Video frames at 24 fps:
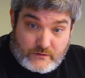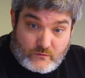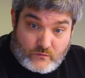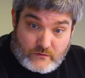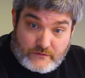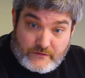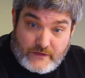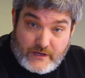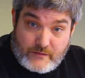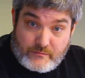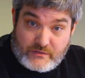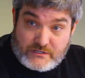
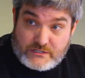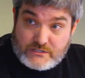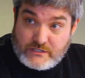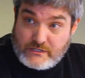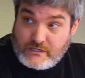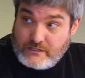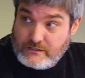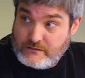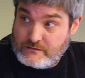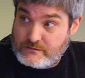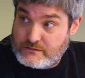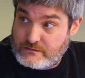with Apigee
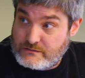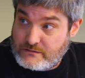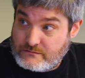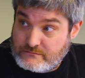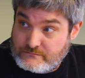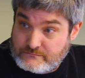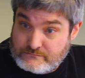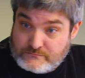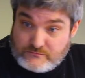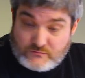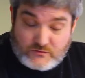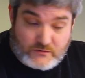Edge.
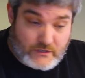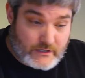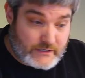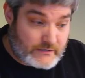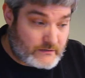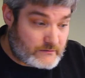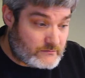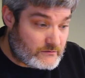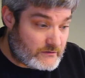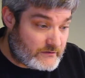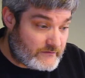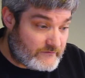
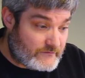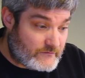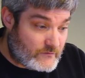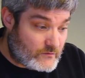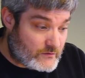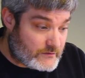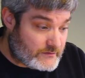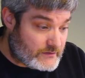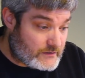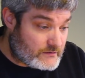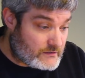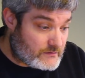And looking
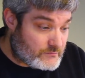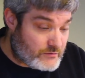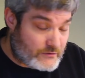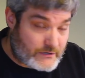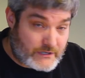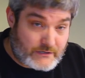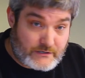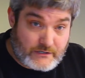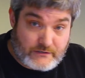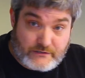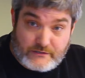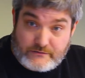forward to
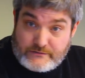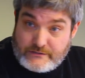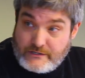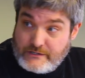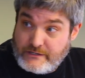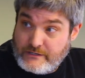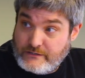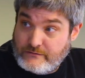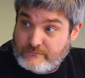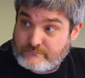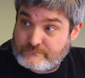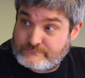presenting here today.